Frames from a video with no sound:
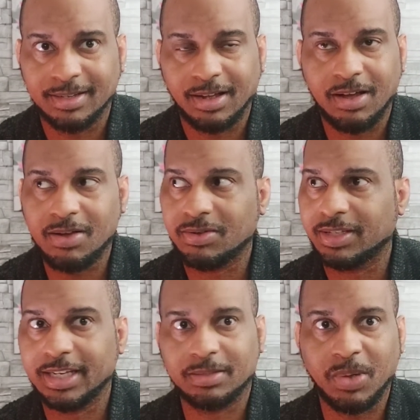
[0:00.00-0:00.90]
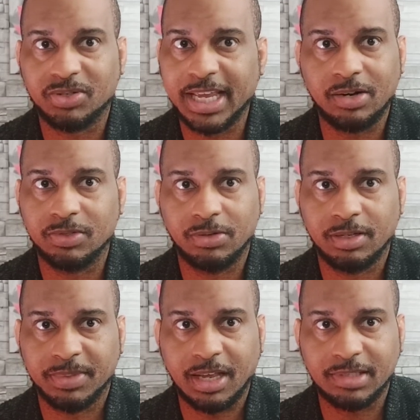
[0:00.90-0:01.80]
Holy smokes, they don't do
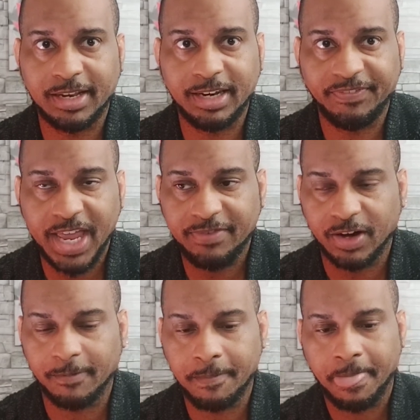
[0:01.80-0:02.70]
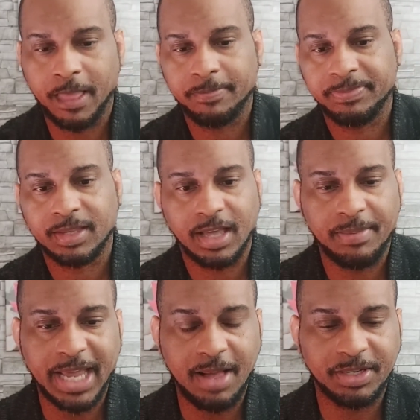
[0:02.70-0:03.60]
themselves any favor. I
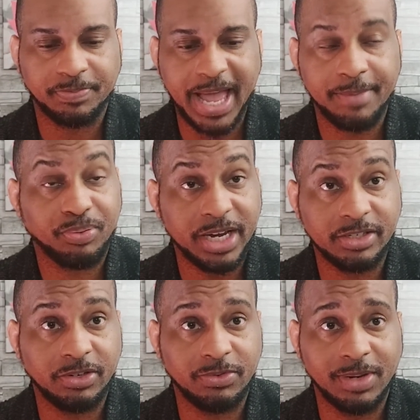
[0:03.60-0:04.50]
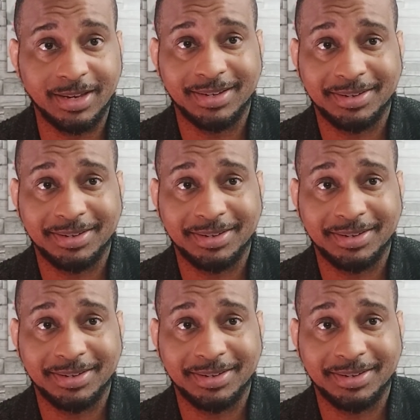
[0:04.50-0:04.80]
mean, how much bad press do you